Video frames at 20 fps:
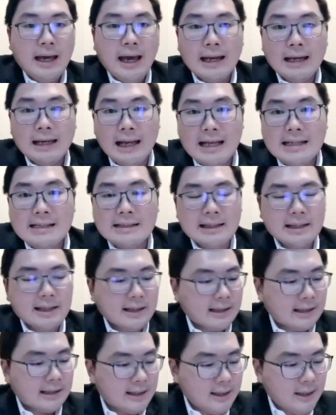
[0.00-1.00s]
And
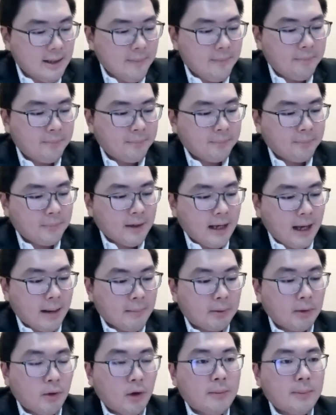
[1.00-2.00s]
lastly, D,
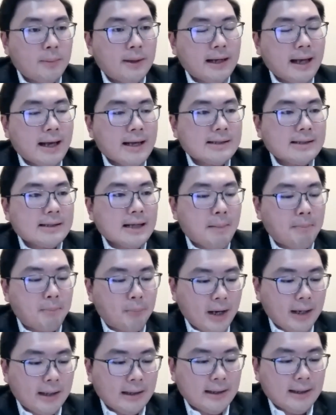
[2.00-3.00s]
employment as
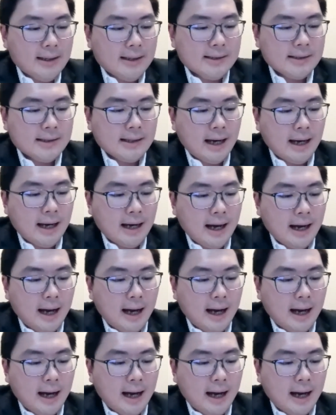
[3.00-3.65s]
apprentice